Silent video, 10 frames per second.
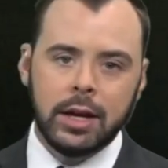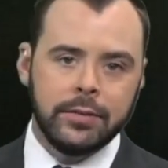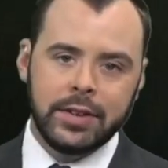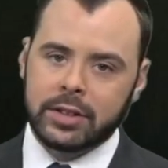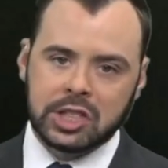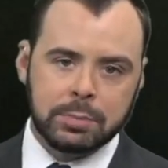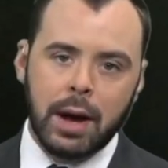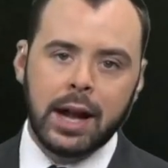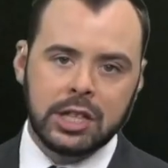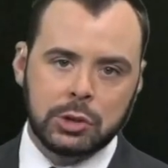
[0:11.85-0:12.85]
very
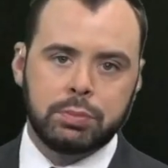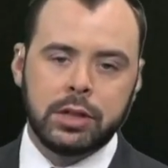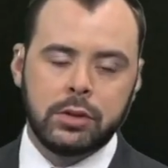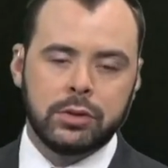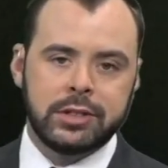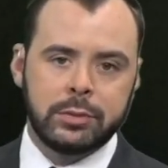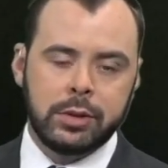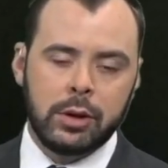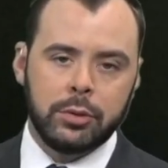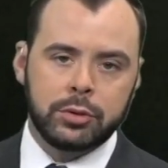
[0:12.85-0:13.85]
spotty sprinkles as
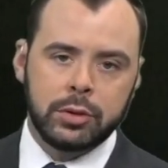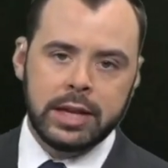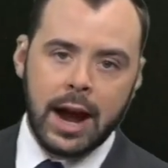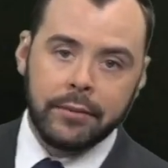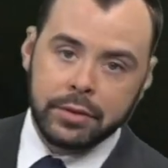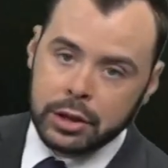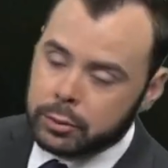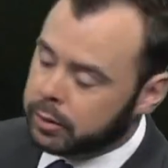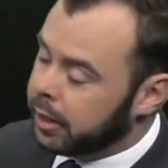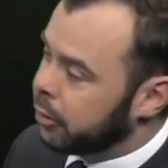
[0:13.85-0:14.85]
we go through the
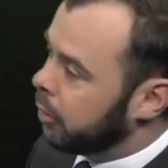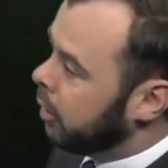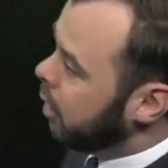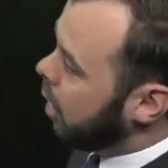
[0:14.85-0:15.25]
afternoon later.